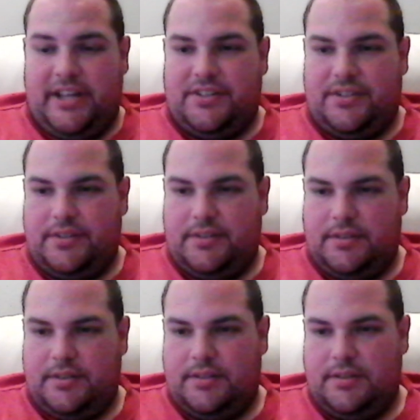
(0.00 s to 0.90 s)
Alright.
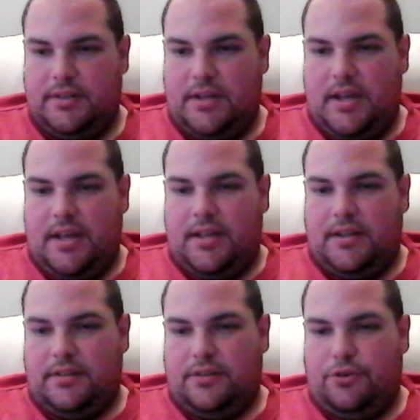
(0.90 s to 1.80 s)

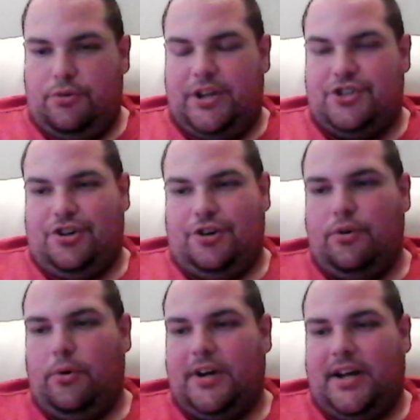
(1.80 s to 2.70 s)

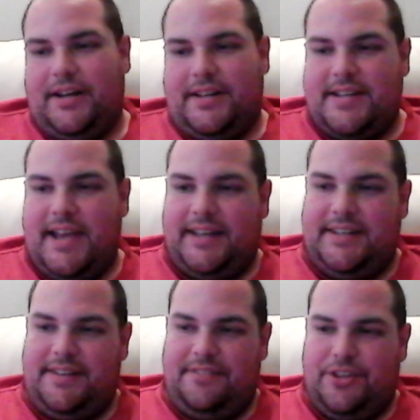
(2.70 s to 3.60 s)
Creature, Gorgon
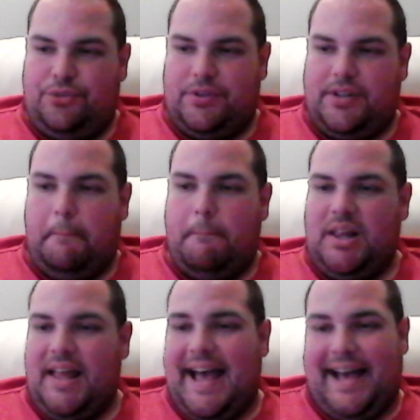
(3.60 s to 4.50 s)
Detective. This one's a
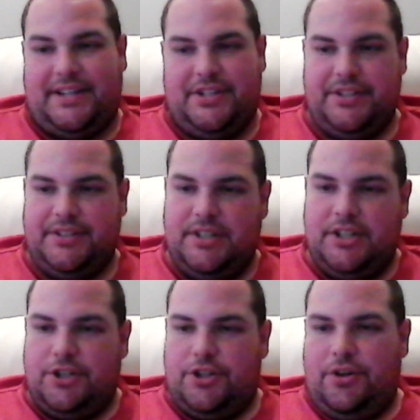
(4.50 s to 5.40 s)
black.
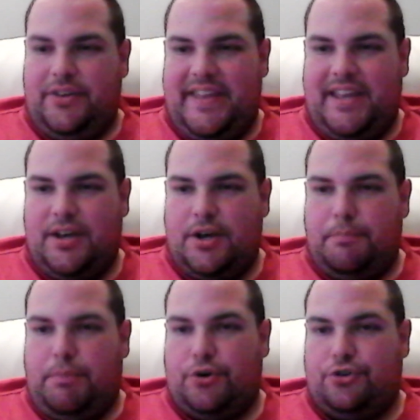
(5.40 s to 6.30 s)
Called the
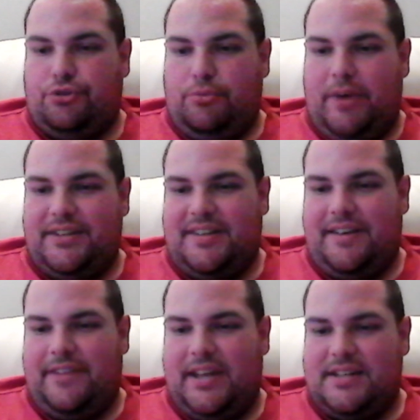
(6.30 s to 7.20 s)

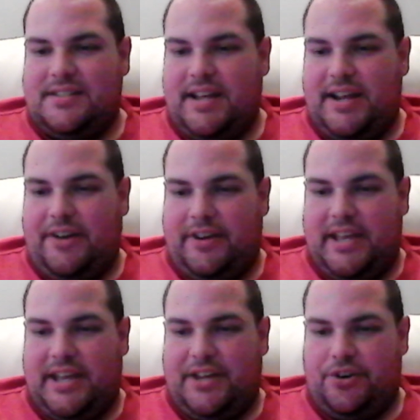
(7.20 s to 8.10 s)
Persuasive
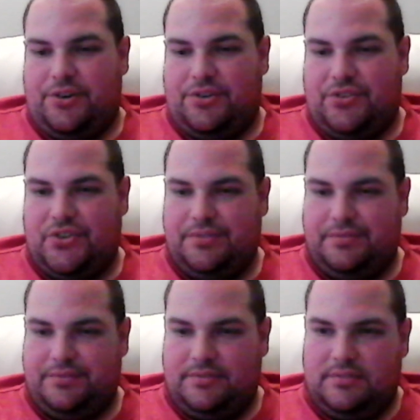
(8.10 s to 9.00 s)
Interrogators.
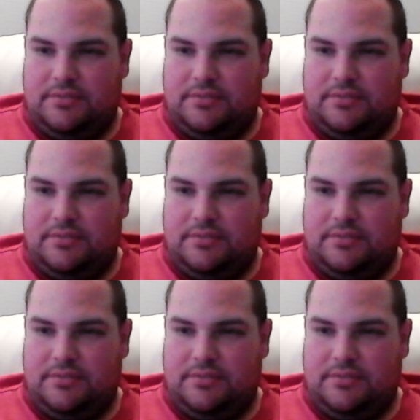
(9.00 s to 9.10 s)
